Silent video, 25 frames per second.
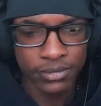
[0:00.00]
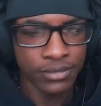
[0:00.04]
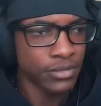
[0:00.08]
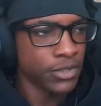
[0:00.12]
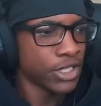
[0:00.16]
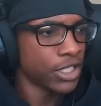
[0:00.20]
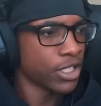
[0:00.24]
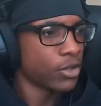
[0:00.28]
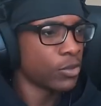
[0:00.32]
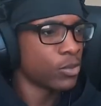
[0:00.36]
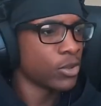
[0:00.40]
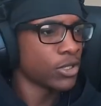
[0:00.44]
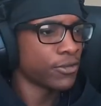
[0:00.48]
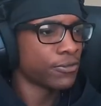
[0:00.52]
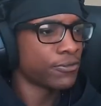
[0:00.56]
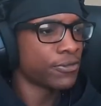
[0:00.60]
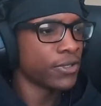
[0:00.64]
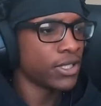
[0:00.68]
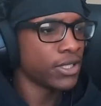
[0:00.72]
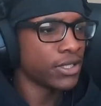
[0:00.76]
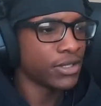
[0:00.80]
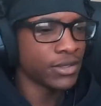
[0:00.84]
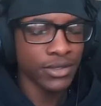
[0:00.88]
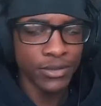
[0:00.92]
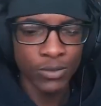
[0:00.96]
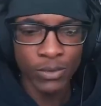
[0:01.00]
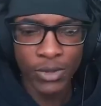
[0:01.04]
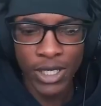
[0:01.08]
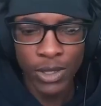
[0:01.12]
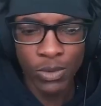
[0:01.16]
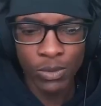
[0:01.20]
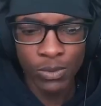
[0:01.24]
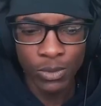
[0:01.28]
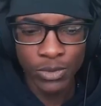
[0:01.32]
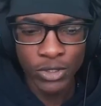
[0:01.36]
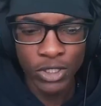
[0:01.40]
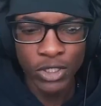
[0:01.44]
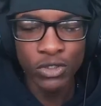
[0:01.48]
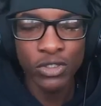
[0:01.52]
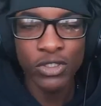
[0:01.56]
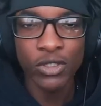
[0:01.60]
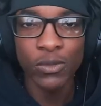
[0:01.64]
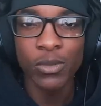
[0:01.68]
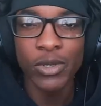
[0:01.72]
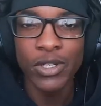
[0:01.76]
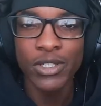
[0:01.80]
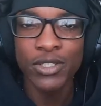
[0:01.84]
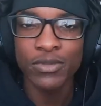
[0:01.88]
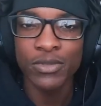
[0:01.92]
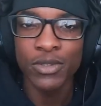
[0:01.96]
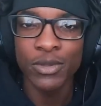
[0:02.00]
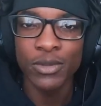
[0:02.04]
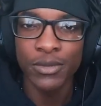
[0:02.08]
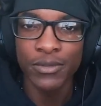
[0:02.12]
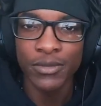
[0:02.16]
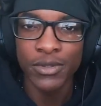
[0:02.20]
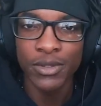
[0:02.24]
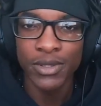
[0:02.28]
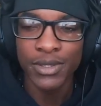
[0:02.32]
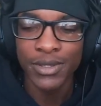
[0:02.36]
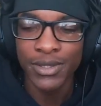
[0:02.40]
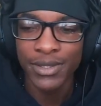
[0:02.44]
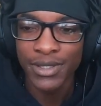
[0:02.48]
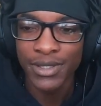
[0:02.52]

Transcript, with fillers: Nigga, what the fuck? Wow, YouTube, what is wrong with you?